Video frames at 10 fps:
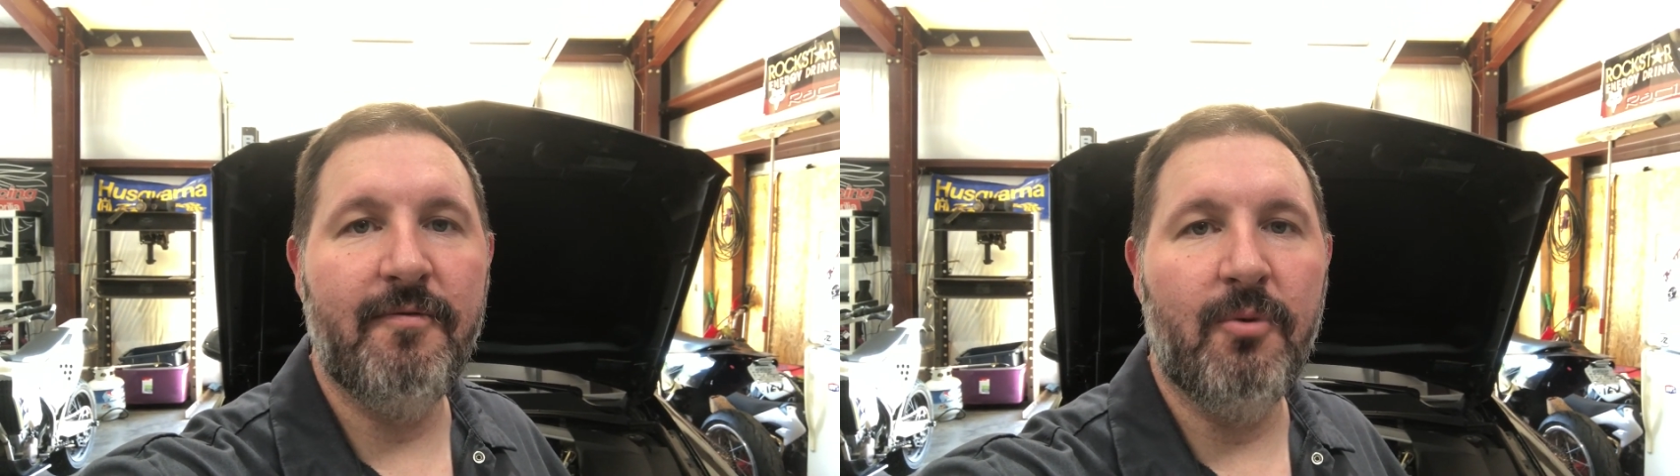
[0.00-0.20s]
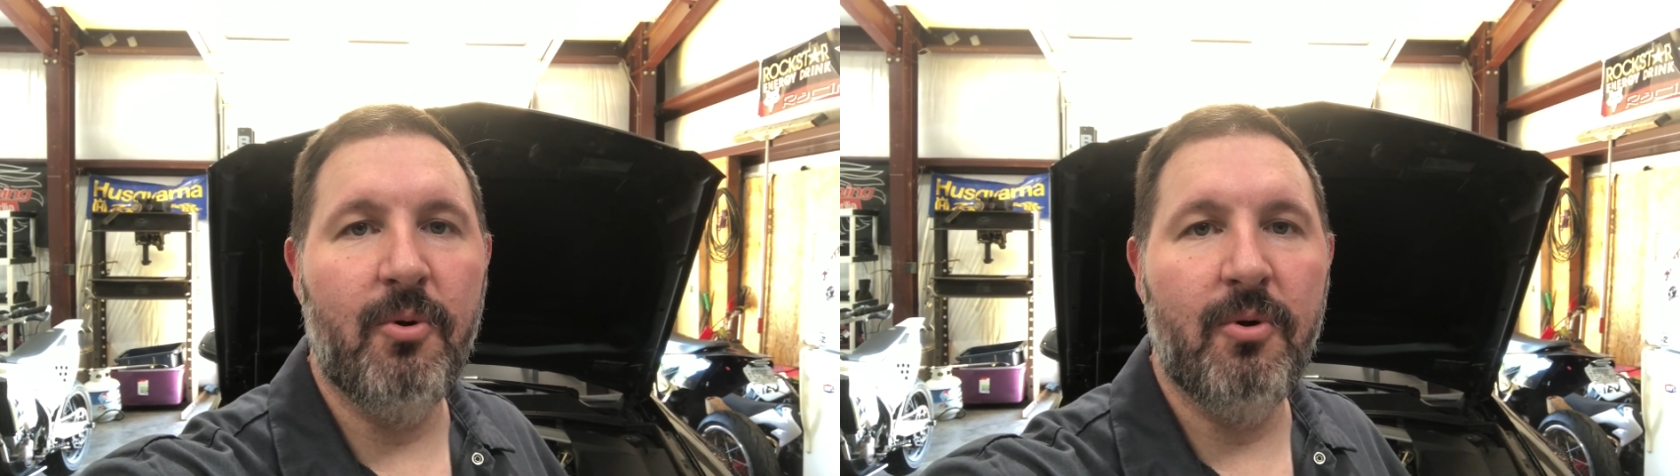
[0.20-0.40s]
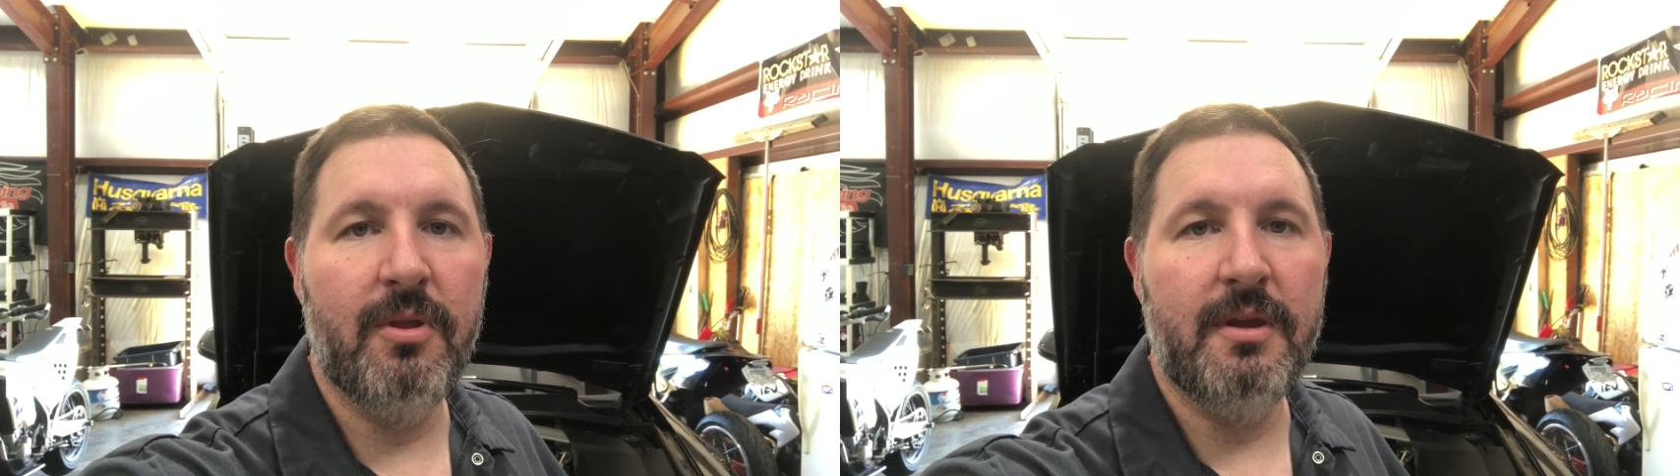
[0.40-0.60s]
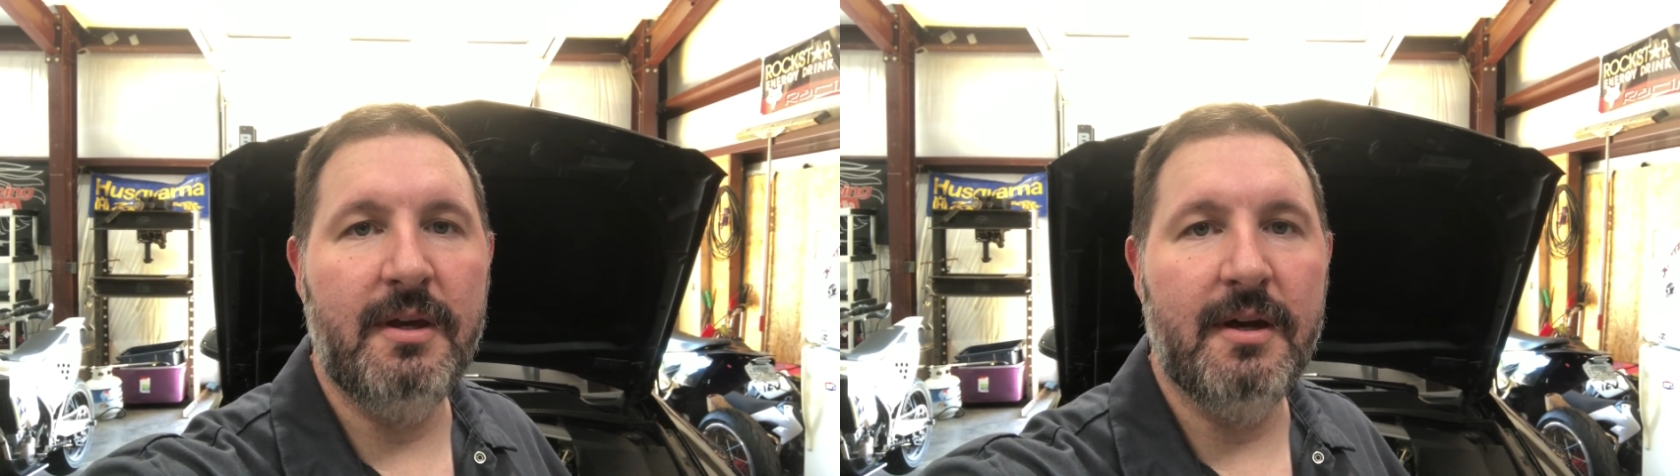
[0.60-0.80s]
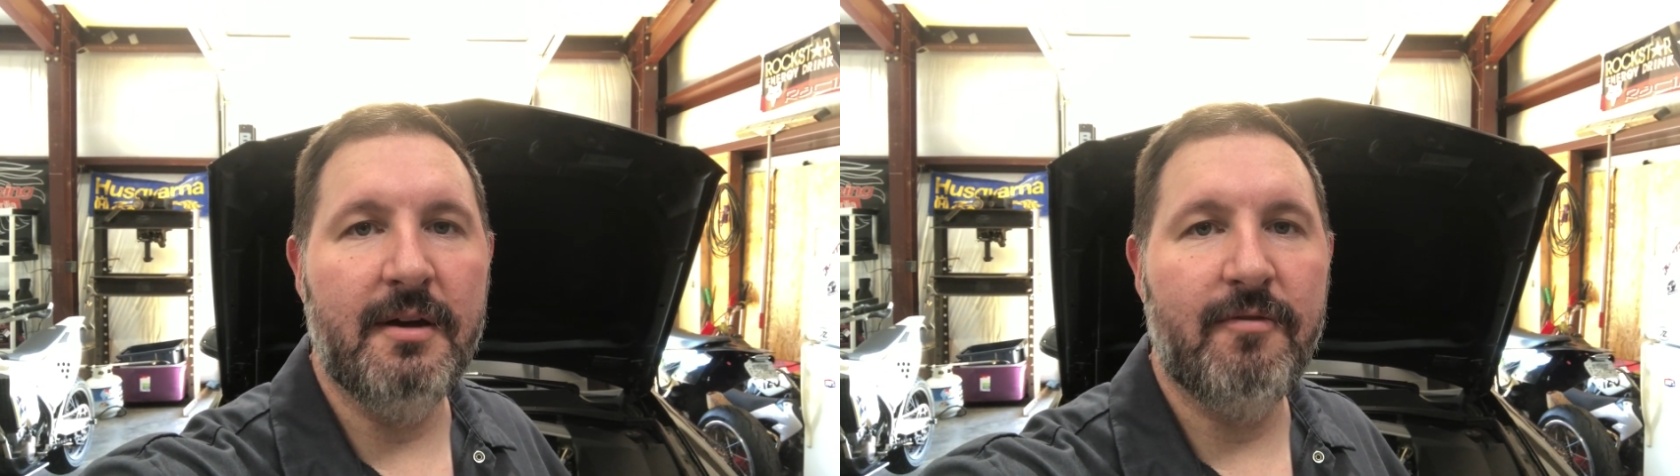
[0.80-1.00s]
for
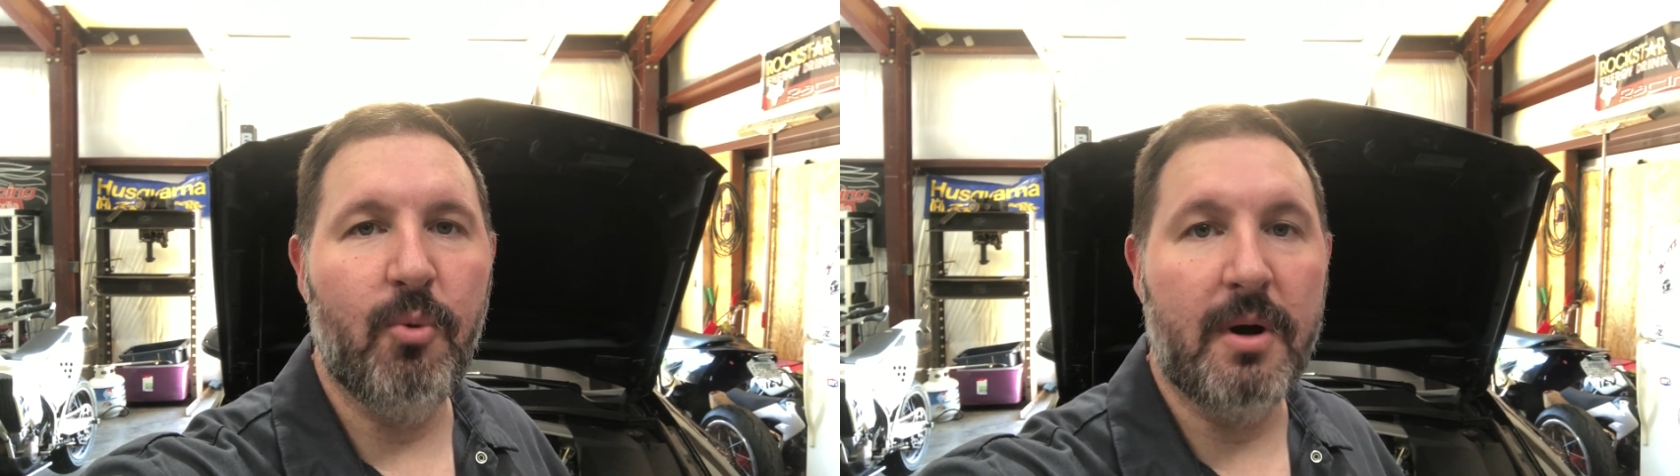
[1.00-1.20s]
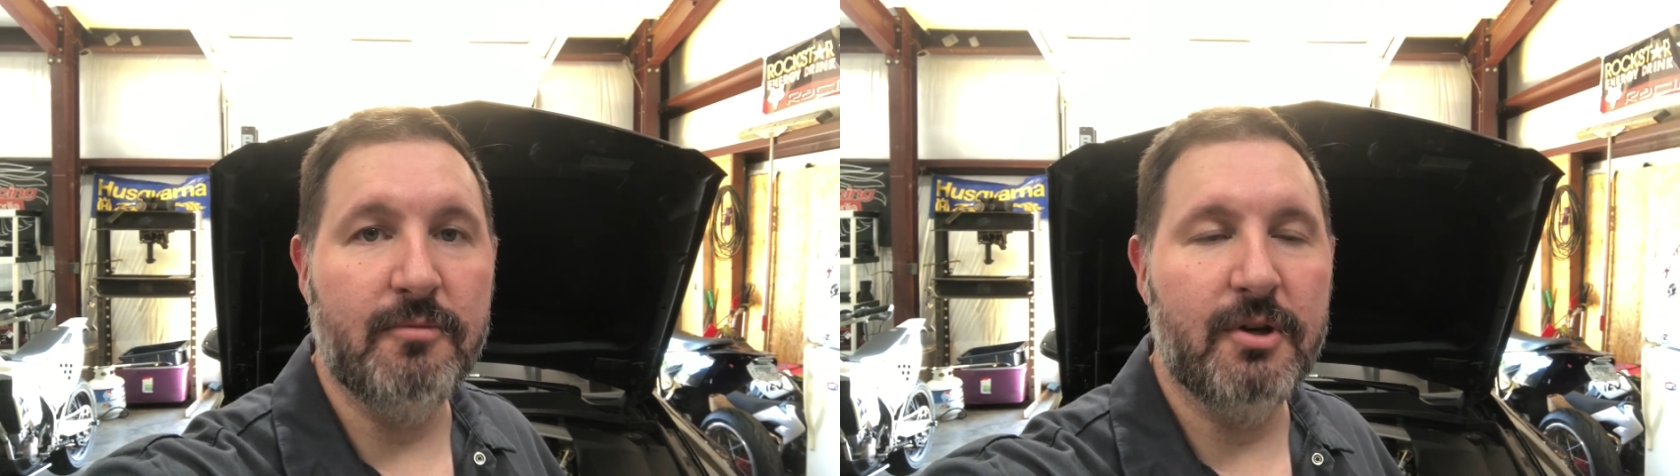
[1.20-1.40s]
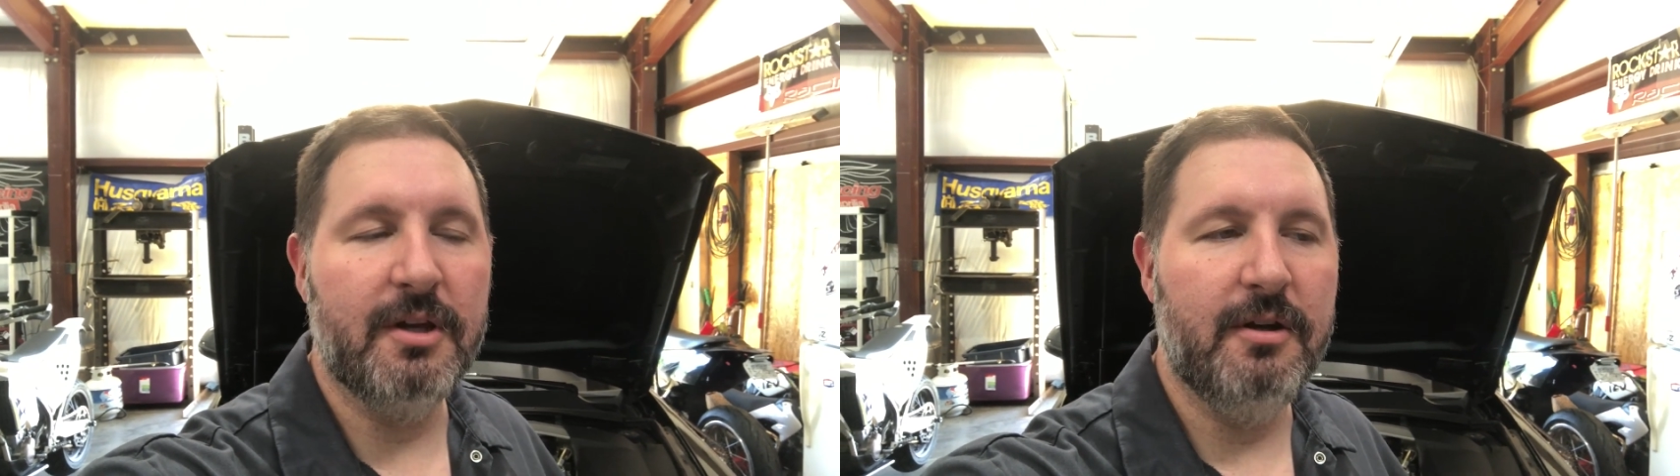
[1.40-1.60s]
what I'm looking